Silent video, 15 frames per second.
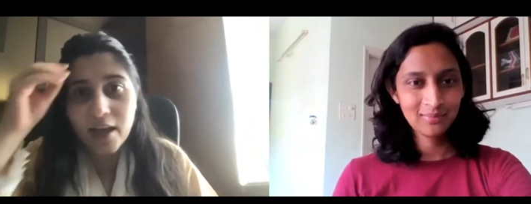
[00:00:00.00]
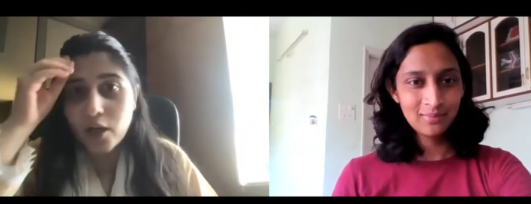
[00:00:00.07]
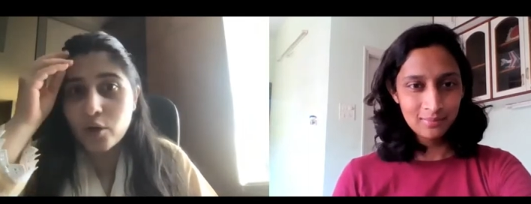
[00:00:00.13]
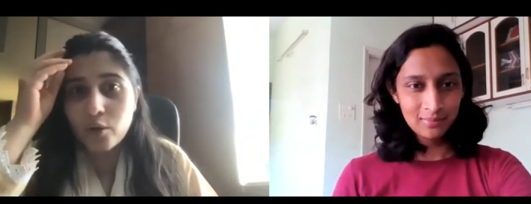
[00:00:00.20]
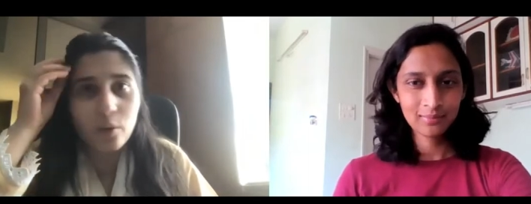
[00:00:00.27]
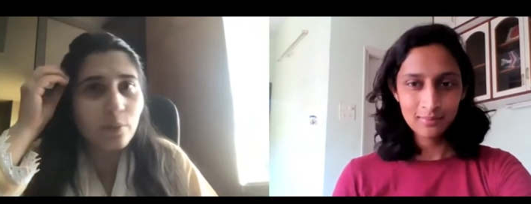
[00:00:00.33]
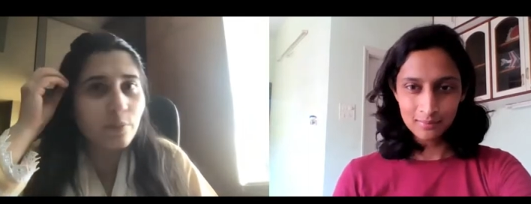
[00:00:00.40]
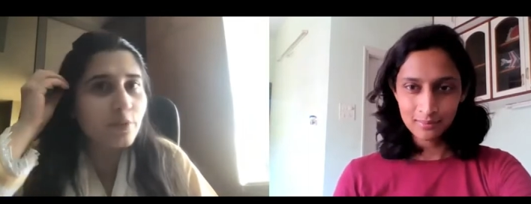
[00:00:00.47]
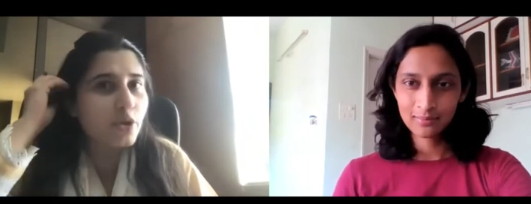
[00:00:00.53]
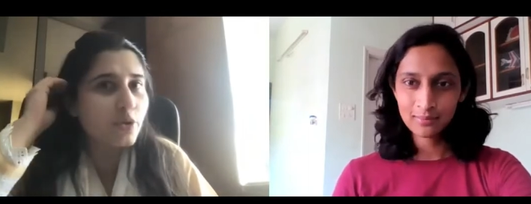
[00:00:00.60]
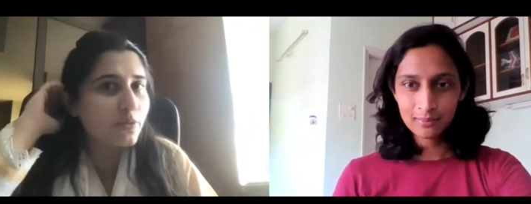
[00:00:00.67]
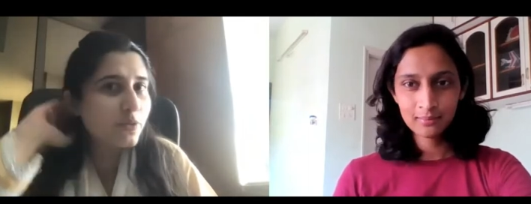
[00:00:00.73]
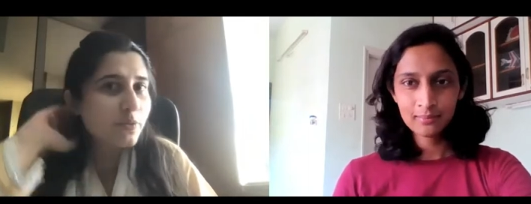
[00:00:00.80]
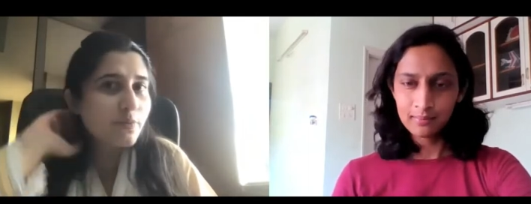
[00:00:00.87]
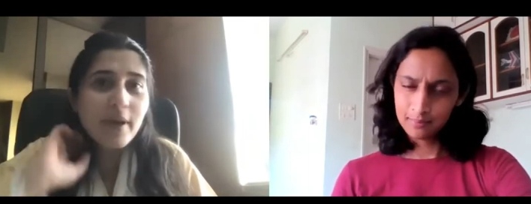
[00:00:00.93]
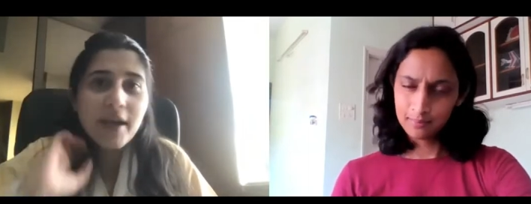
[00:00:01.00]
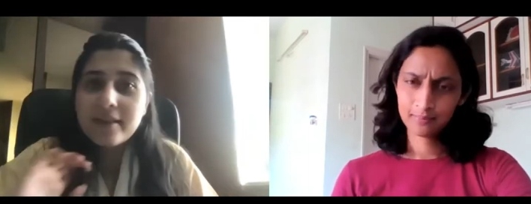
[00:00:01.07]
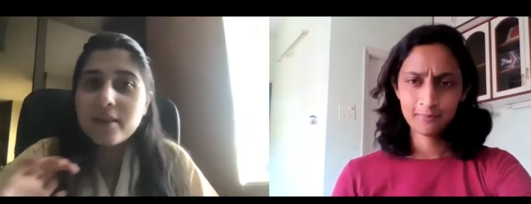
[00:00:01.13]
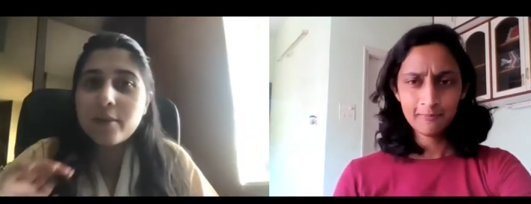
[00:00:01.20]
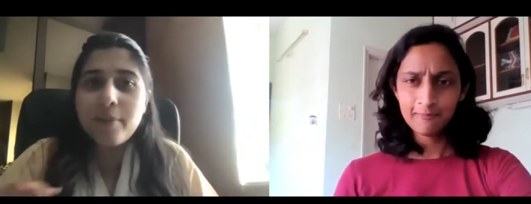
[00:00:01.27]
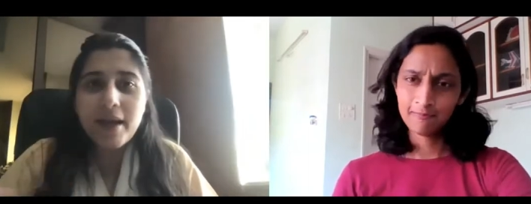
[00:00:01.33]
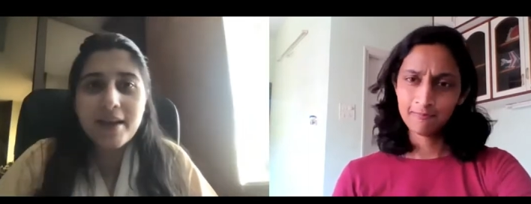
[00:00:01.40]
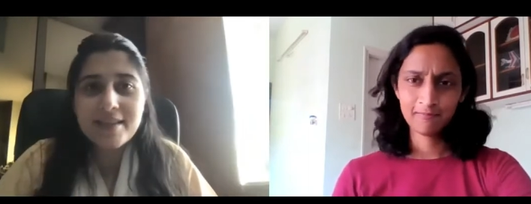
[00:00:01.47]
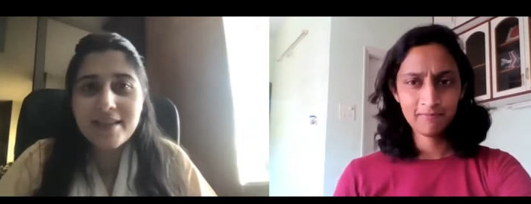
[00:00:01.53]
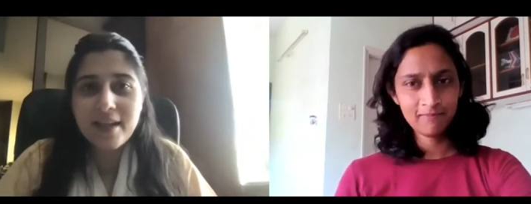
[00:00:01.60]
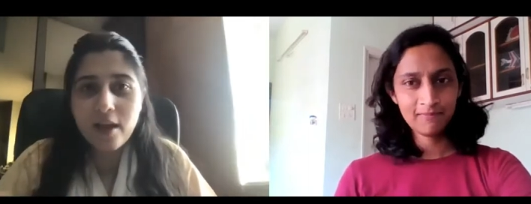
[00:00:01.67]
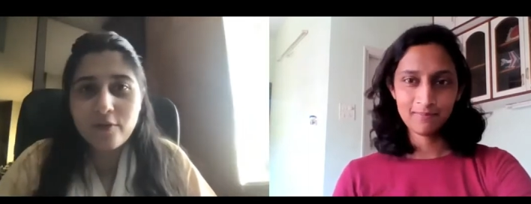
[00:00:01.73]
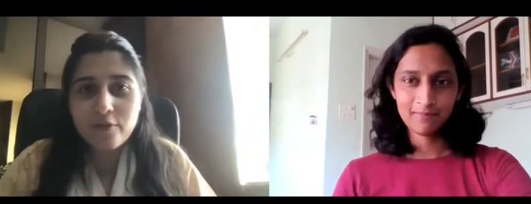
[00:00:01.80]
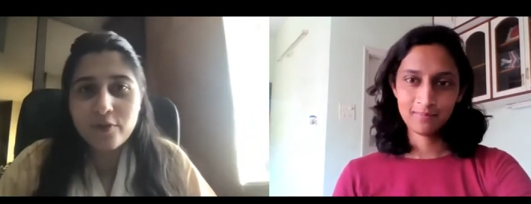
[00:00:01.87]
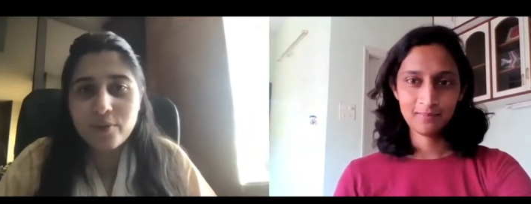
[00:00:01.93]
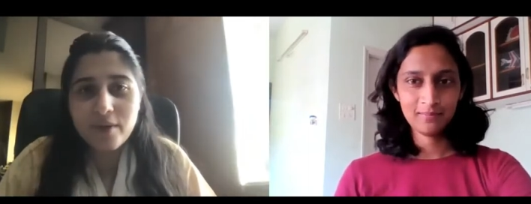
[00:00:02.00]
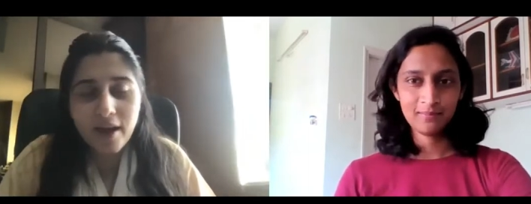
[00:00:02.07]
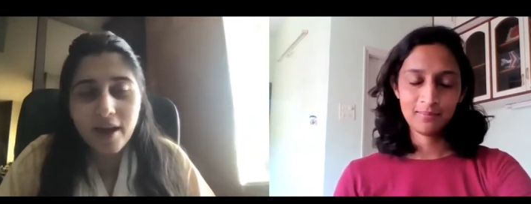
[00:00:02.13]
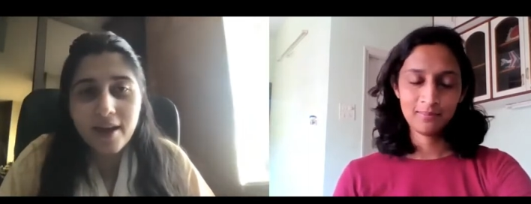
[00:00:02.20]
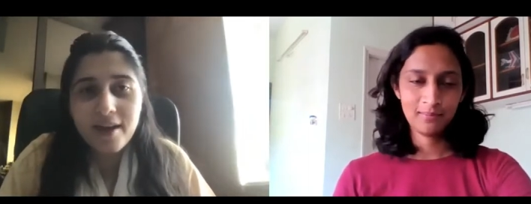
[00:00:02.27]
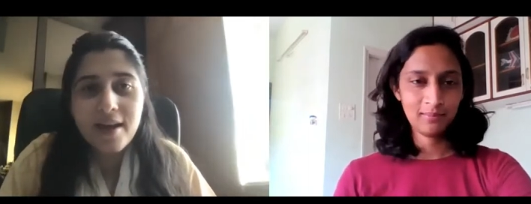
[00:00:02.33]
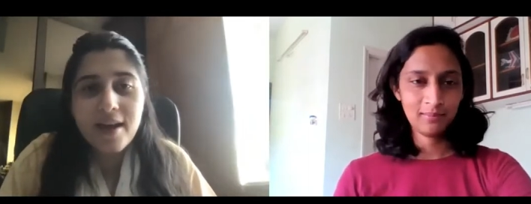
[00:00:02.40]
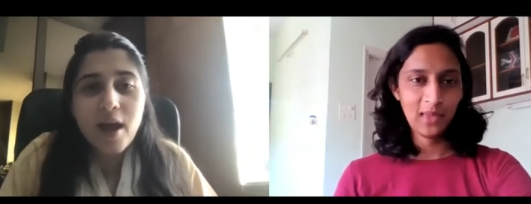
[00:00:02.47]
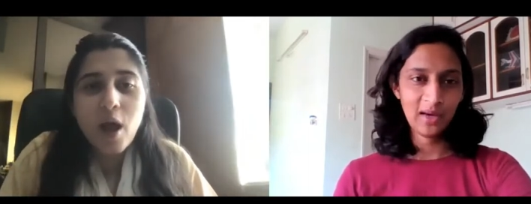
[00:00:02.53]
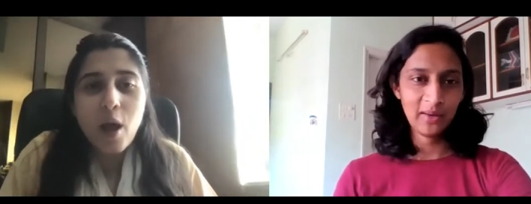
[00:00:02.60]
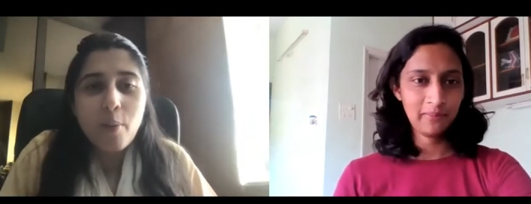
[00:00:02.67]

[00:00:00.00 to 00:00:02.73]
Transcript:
Speaker 1: Like, go make the best life you can.